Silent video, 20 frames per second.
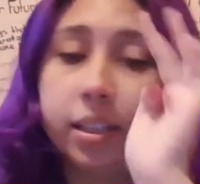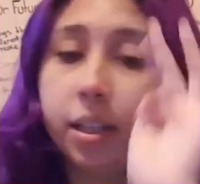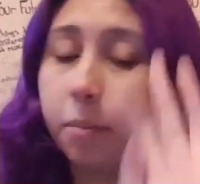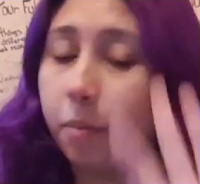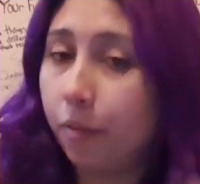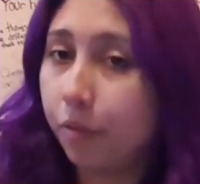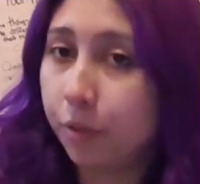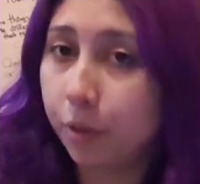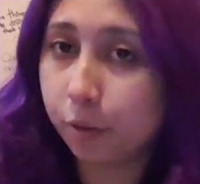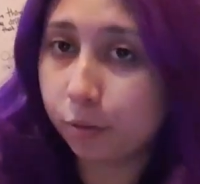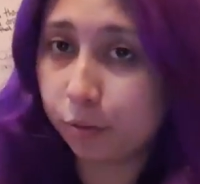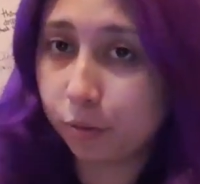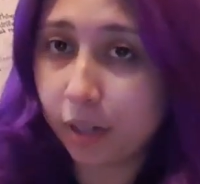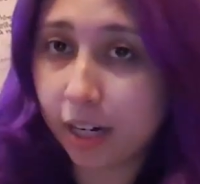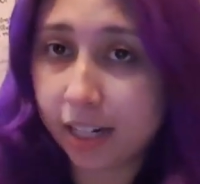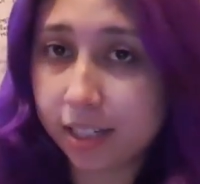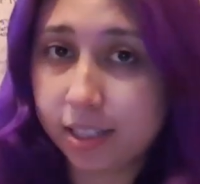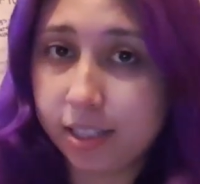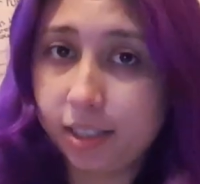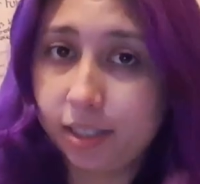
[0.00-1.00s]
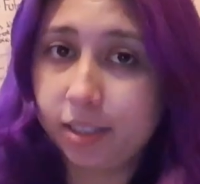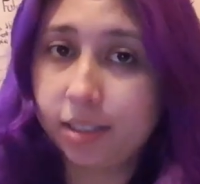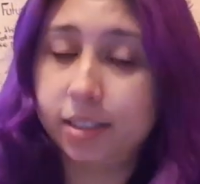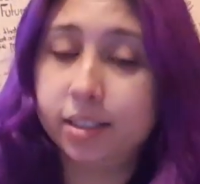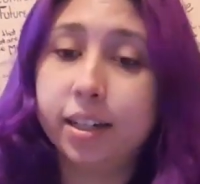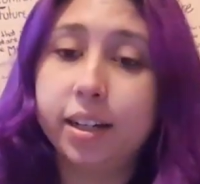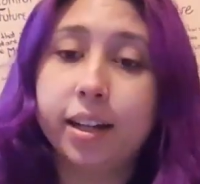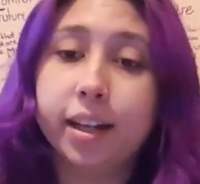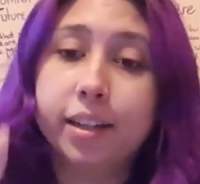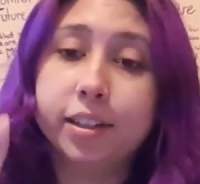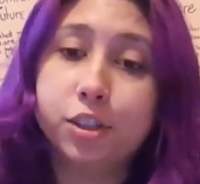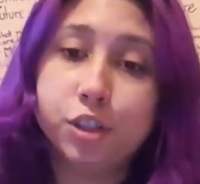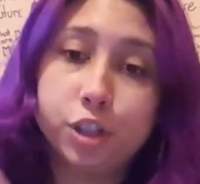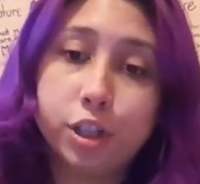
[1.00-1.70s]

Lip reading: Game of Thrones reactions that I